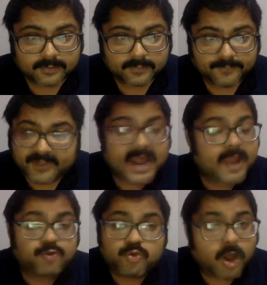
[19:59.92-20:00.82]
then I
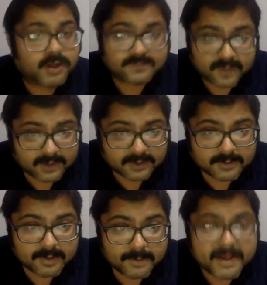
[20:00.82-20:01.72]
do not think
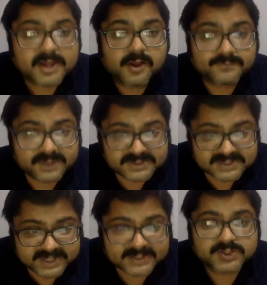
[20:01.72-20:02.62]
many of the
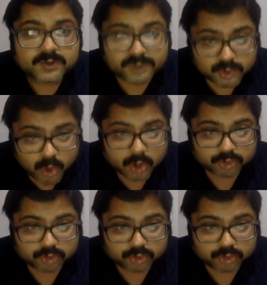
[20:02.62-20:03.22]
states of the North